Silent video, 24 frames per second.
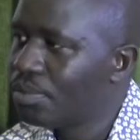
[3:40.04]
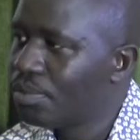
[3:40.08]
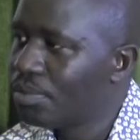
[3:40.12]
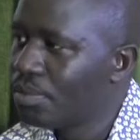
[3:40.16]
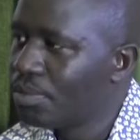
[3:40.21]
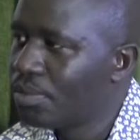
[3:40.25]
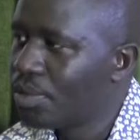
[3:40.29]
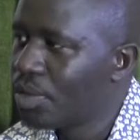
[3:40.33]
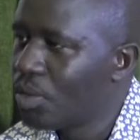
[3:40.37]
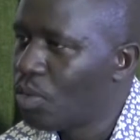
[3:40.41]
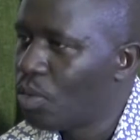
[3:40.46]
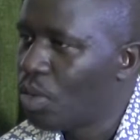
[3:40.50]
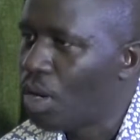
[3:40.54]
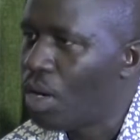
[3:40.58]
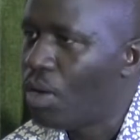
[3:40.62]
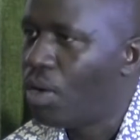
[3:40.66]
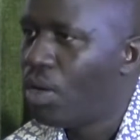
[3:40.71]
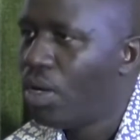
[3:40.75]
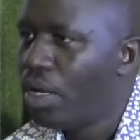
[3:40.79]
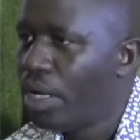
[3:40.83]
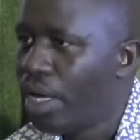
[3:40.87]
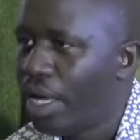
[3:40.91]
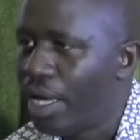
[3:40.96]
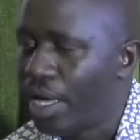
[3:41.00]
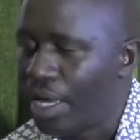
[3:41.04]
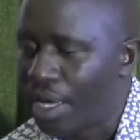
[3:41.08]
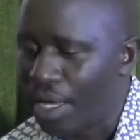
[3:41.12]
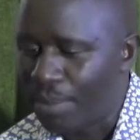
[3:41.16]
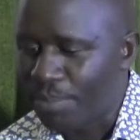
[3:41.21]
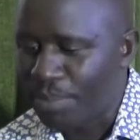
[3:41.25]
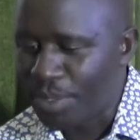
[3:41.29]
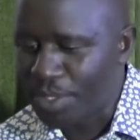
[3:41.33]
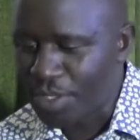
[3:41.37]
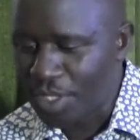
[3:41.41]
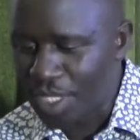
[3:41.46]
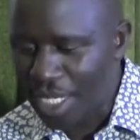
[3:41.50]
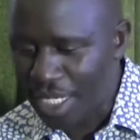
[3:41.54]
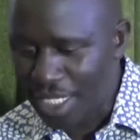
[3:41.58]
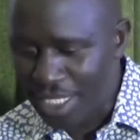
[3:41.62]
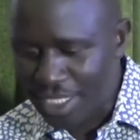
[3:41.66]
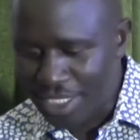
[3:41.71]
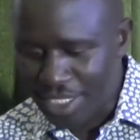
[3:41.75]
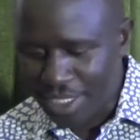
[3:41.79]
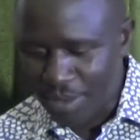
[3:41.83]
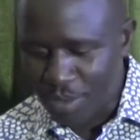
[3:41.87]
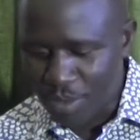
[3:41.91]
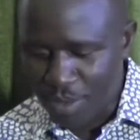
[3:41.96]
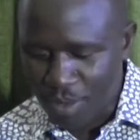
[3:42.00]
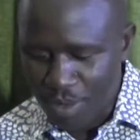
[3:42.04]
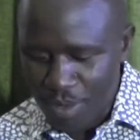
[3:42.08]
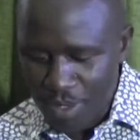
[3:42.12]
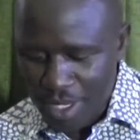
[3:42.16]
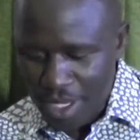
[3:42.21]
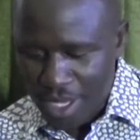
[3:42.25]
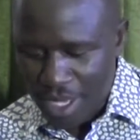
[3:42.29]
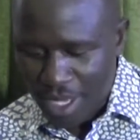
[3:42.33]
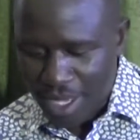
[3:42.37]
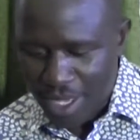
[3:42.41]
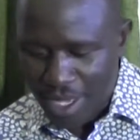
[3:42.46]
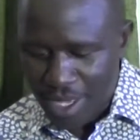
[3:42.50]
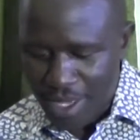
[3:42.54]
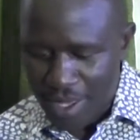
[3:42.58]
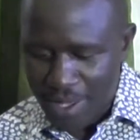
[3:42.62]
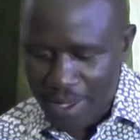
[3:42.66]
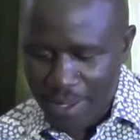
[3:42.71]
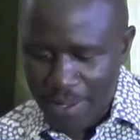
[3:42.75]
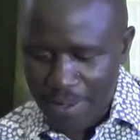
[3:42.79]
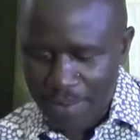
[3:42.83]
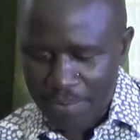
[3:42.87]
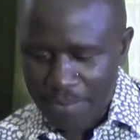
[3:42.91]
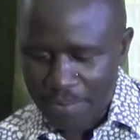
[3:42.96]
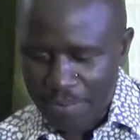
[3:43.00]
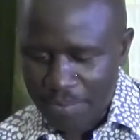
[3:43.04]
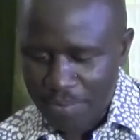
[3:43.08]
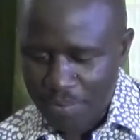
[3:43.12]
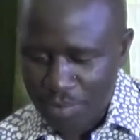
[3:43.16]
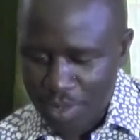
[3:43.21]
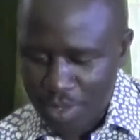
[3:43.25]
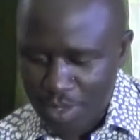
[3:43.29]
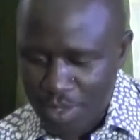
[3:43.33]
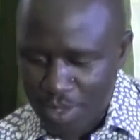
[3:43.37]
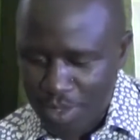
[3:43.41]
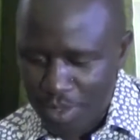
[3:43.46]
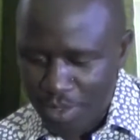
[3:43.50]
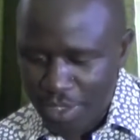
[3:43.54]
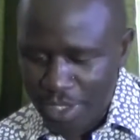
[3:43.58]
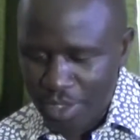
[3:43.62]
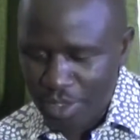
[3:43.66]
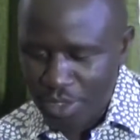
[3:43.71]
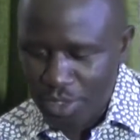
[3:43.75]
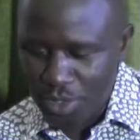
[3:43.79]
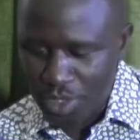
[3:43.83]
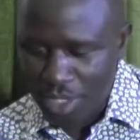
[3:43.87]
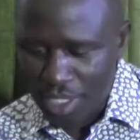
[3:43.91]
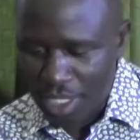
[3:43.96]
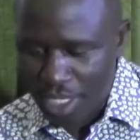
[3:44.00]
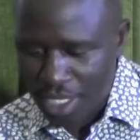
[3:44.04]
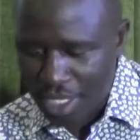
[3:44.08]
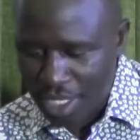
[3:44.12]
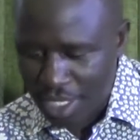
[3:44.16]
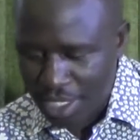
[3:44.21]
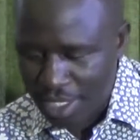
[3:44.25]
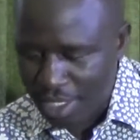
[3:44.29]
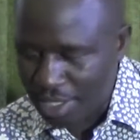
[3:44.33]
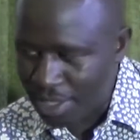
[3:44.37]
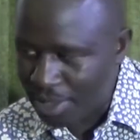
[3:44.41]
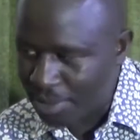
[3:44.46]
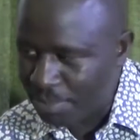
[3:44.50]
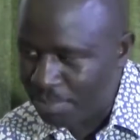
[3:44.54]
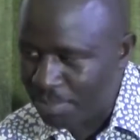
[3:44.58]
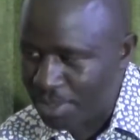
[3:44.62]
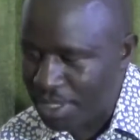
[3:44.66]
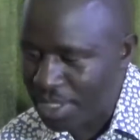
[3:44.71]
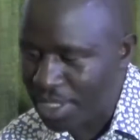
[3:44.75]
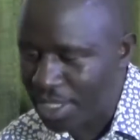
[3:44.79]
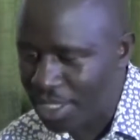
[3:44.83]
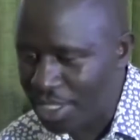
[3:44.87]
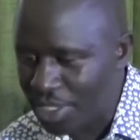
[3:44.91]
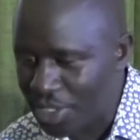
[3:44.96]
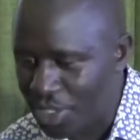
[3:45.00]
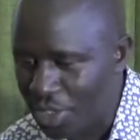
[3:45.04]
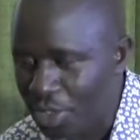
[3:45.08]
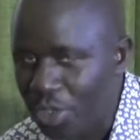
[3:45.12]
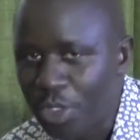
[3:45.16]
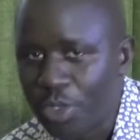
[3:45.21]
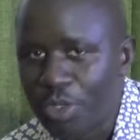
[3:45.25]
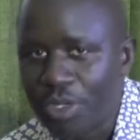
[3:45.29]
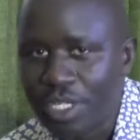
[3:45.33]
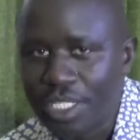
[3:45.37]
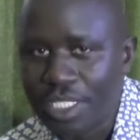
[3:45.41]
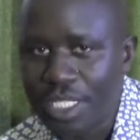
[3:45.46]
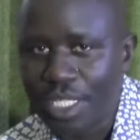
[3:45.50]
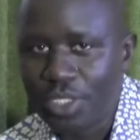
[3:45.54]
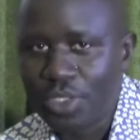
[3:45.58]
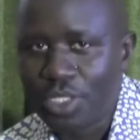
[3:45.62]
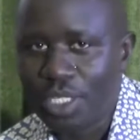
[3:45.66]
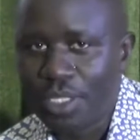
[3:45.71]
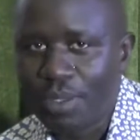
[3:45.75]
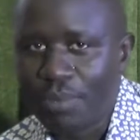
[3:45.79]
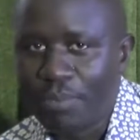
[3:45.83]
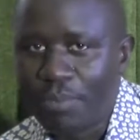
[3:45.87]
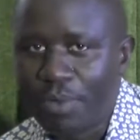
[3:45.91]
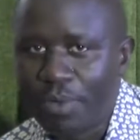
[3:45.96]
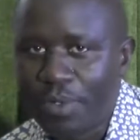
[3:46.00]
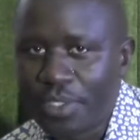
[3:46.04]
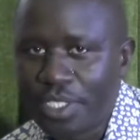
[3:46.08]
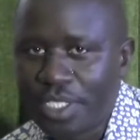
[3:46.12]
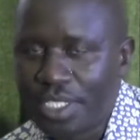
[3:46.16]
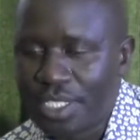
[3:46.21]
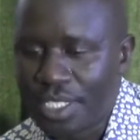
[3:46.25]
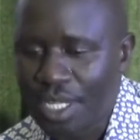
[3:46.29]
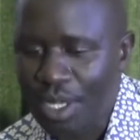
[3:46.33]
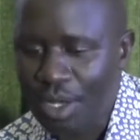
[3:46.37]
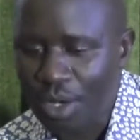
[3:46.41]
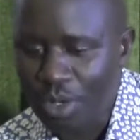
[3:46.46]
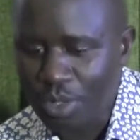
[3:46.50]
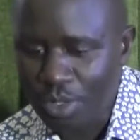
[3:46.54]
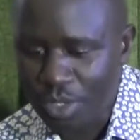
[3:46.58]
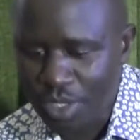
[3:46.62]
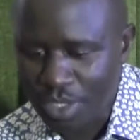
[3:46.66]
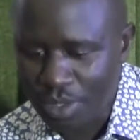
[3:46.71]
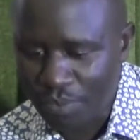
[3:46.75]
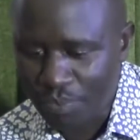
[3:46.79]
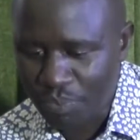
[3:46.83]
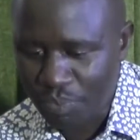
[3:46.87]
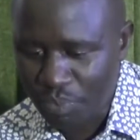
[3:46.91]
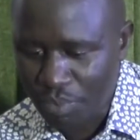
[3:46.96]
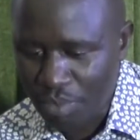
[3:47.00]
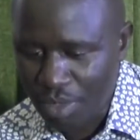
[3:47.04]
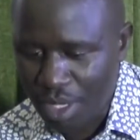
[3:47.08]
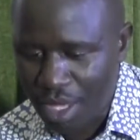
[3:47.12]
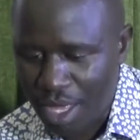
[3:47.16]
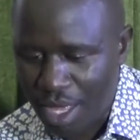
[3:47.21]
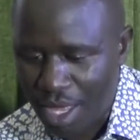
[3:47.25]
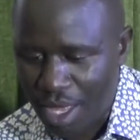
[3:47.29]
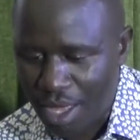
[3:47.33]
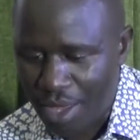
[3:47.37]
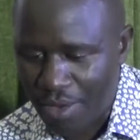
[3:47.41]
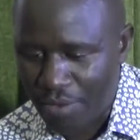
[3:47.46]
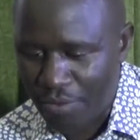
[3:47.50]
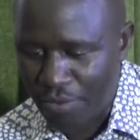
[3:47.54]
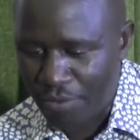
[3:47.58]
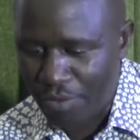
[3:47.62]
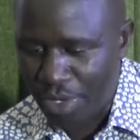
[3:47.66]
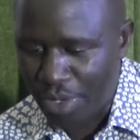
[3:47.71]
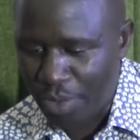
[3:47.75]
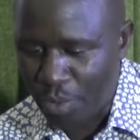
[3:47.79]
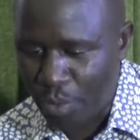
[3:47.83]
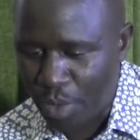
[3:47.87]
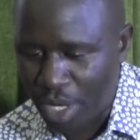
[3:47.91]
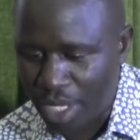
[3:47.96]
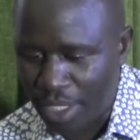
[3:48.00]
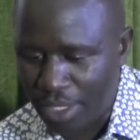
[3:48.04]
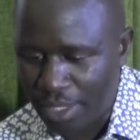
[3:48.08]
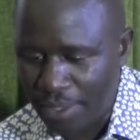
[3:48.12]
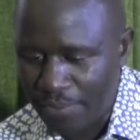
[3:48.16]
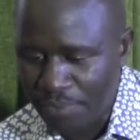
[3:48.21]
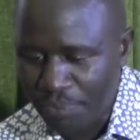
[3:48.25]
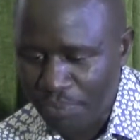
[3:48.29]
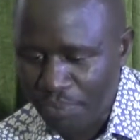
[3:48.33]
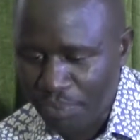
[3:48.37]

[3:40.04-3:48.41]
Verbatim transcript: Yes. Wow. Uh, Apostle mm. Ngishimu, mm. uh, looking also, uh, in the Pastor John Thudo has actually brought it out uh, very well.